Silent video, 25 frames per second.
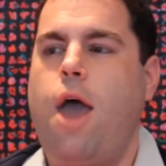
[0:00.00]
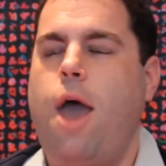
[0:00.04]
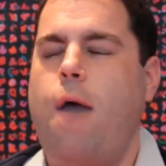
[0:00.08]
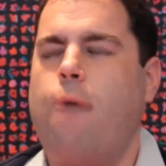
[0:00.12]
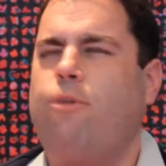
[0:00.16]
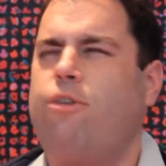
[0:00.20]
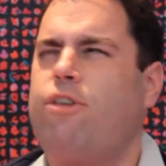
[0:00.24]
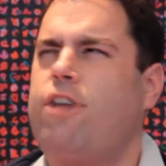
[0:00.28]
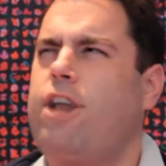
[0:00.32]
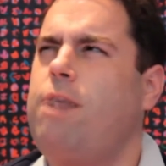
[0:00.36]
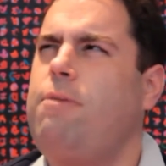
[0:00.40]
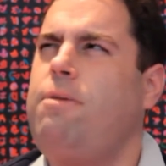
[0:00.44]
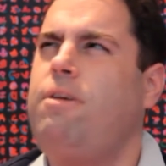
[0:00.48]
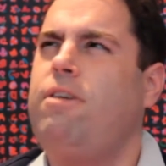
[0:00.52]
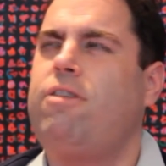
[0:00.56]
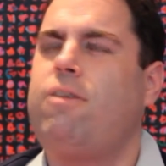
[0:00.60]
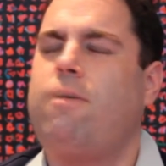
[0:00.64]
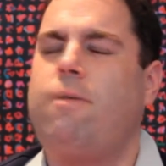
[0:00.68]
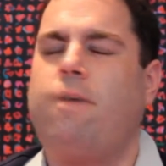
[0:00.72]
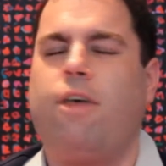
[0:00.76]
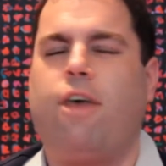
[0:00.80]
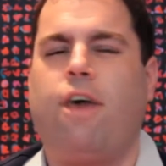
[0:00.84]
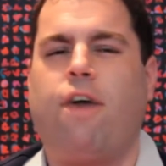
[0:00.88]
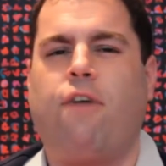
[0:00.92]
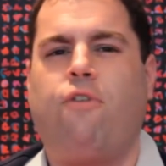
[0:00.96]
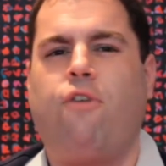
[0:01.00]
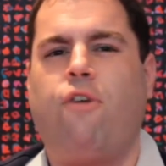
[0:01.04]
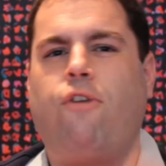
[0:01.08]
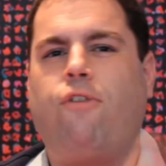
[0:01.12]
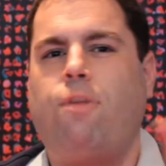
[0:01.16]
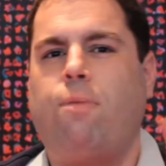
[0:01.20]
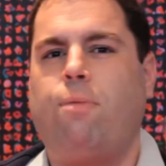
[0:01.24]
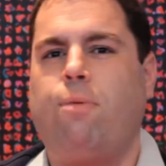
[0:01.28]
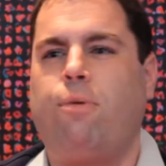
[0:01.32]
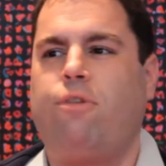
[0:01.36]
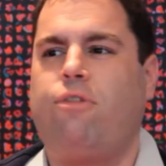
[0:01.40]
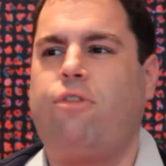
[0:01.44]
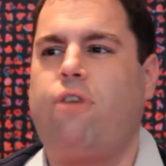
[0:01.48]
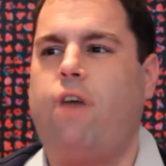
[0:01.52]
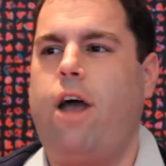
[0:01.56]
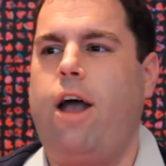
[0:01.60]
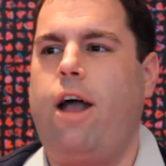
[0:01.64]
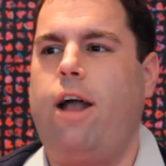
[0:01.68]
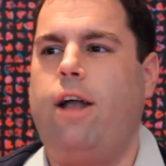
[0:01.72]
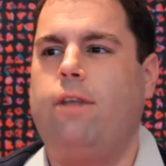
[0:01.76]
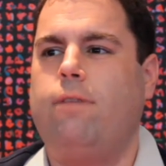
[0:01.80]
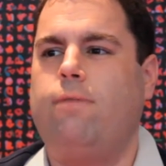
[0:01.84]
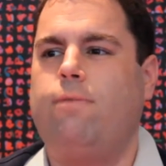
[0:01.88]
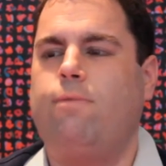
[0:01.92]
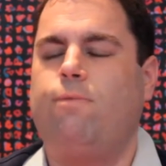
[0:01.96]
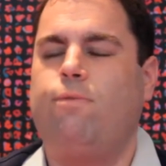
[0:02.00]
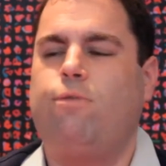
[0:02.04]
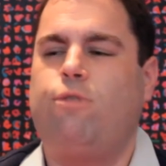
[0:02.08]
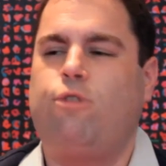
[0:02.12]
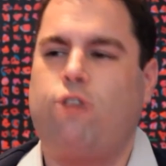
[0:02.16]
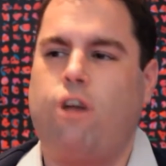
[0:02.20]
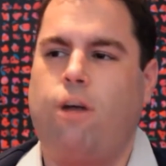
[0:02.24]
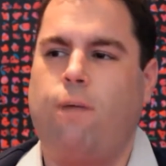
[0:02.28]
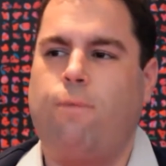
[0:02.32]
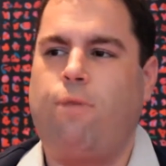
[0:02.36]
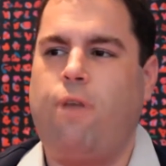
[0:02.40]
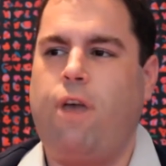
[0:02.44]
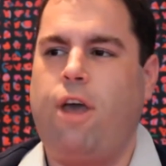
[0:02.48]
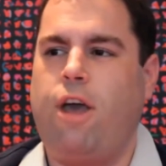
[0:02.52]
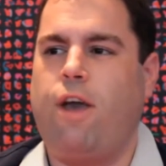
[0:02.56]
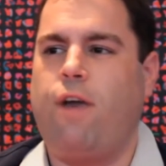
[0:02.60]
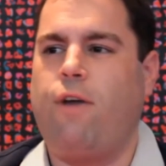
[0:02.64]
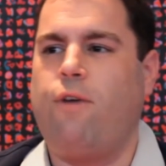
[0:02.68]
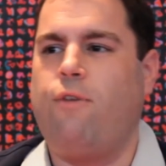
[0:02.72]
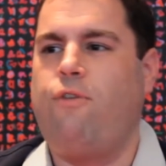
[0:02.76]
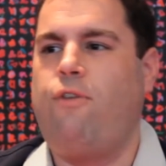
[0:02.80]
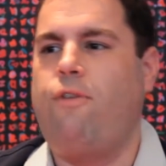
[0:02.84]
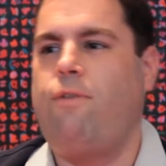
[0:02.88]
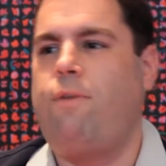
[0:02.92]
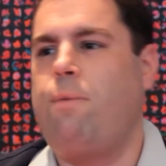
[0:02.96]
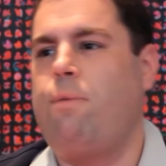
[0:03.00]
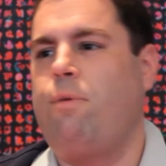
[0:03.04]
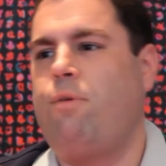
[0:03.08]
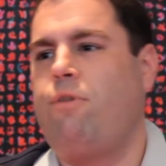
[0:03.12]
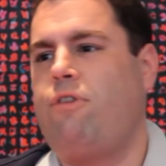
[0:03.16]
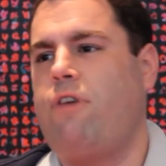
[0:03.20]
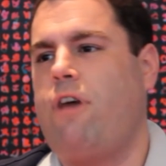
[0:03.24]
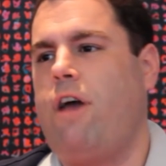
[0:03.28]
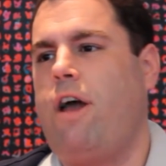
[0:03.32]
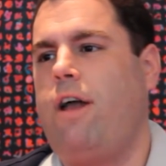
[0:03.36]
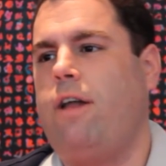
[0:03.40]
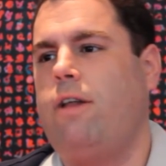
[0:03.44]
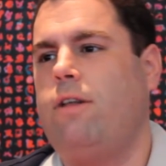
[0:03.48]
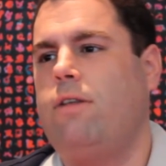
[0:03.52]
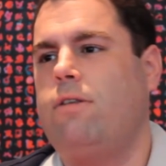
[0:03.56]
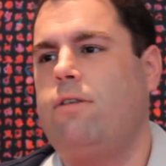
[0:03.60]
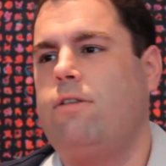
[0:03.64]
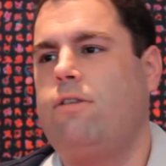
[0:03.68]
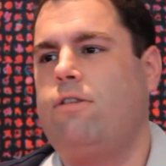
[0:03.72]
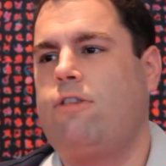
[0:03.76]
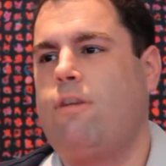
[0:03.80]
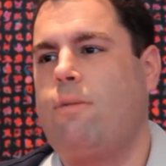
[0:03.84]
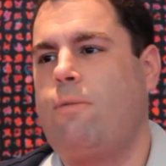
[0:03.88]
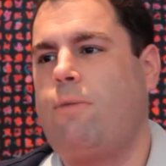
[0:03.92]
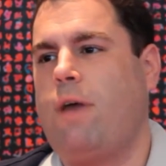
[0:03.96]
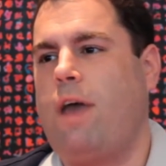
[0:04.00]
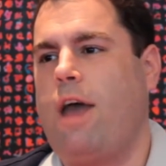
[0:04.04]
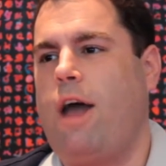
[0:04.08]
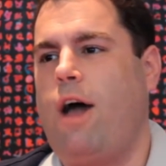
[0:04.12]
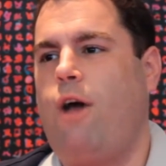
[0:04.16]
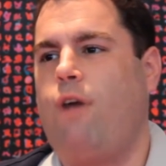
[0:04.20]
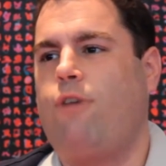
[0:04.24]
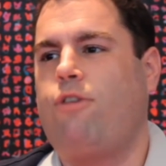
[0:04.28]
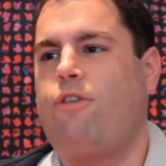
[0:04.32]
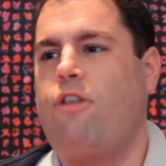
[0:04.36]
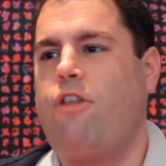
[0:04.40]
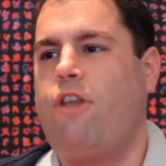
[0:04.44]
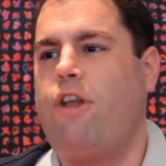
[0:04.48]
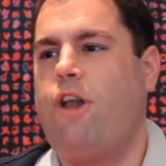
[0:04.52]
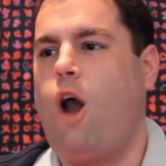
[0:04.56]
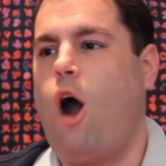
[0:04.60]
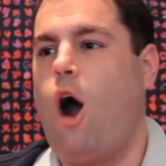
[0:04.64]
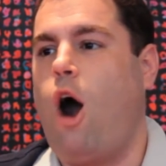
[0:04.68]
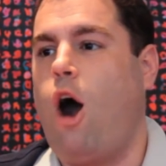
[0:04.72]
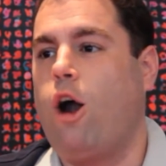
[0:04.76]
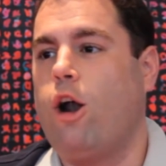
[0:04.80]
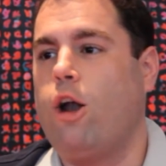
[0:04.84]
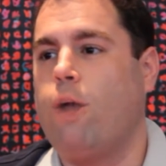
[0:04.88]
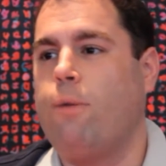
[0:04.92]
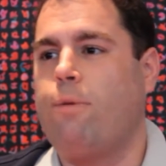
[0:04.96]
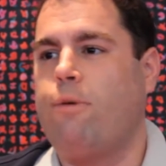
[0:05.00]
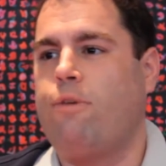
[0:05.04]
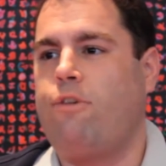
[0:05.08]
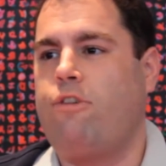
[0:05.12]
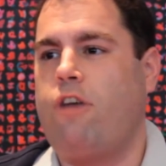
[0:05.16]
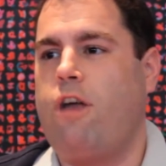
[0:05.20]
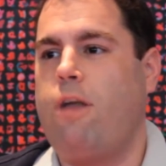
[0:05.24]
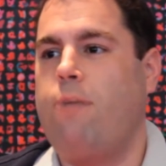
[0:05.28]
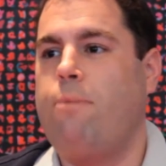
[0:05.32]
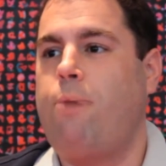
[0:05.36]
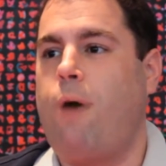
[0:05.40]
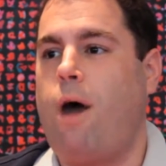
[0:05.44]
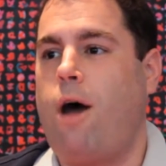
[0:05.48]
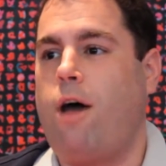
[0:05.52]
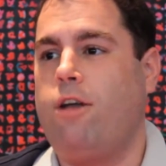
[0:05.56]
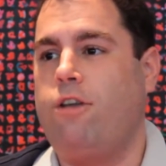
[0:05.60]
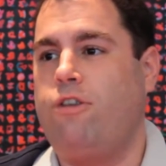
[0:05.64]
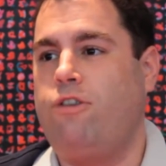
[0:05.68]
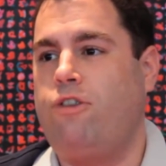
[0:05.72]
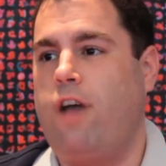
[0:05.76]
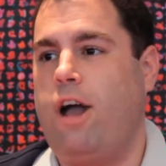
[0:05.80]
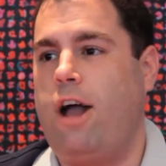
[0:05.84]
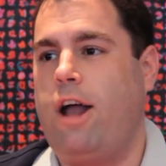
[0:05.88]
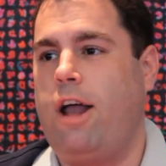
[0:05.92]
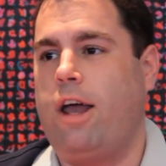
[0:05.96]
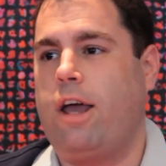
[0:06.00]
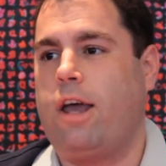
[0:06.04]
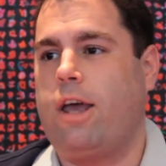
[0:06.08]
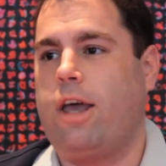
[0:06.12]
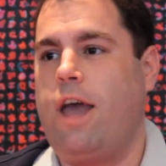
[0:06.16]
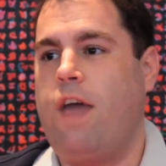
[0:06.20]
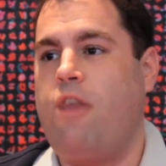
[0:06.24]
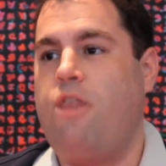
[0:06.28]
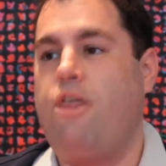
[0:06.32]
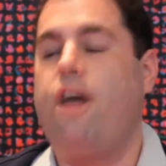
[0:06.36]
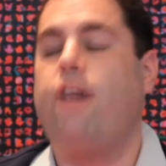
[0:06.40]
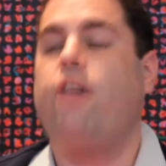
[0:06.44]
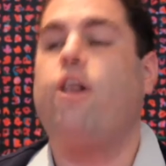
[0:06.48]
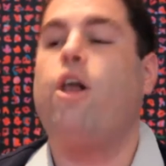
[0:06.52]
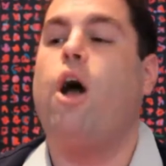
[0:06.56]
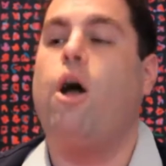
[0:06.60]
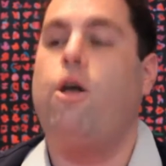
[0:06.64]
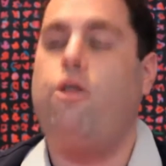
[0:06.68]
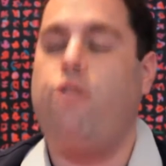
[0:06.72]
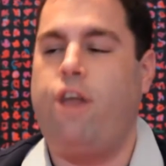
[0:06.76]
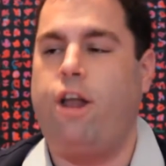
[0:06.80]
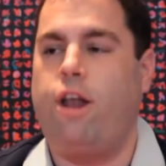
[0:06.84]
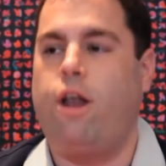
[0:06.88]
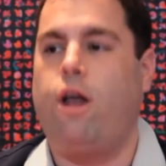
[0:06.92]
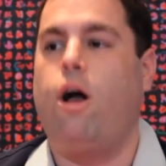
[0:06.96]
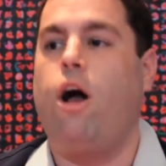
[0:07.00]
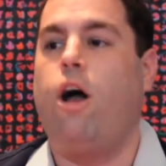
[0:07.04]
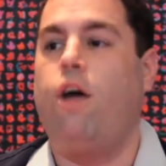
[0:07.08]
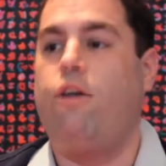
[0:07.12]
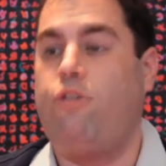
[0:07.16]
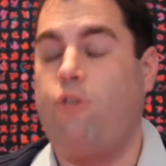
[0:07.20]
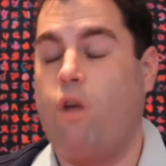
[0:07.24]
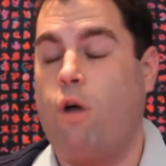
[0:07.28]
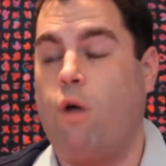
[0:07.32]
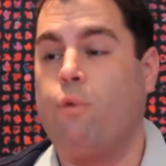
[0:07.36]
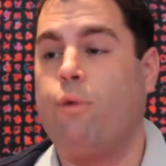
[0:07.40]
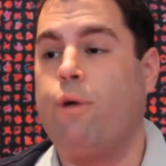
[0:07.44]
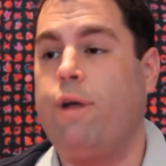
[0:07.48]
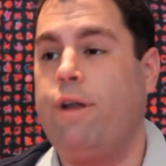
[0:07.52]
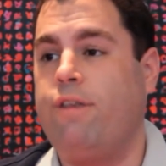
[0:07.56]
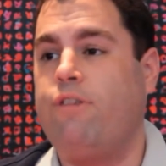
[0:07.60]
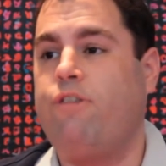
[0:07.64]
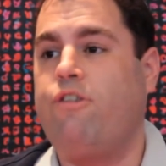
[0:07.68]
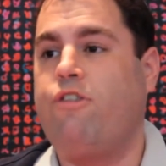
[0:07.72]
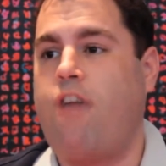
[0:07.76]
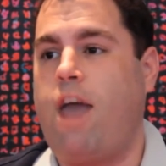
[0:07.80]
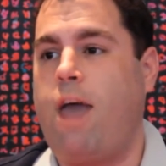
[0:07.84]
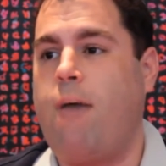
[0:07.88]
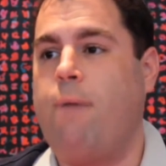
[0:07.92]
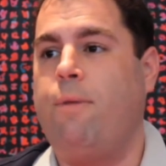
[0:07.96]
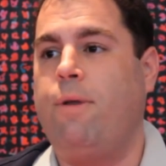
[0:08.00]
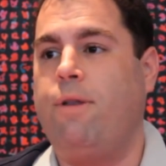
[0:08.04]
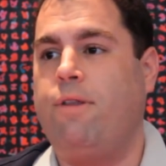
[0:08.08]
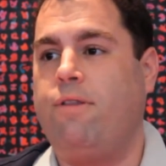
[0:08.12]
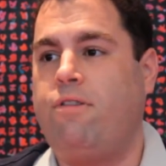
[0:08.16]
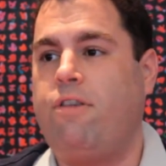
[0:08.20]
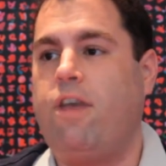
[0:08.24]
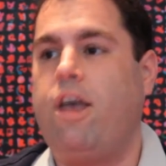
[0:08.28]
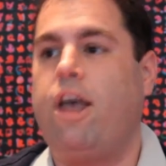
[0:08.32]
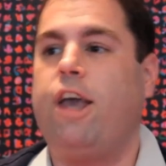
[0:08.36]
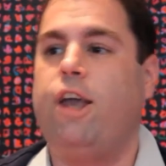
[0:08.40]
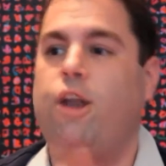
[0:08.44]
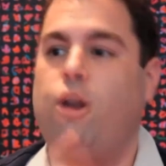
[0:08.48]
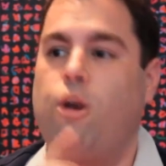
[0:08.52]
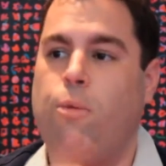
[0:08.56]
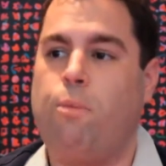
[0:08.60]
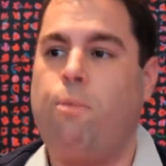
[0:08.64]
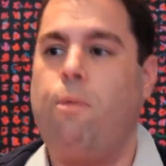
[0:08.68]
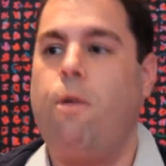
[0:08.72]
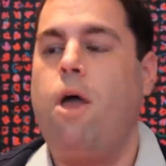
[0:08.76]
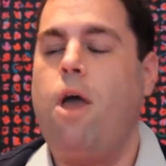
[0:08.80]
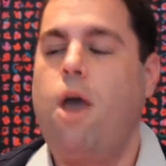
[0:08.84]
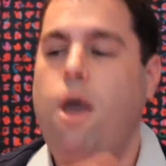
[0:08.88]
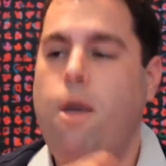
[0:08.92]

it was going to be something like 50% something, 50% something else, and then 100% apologetic, and then a written statement saying, you know,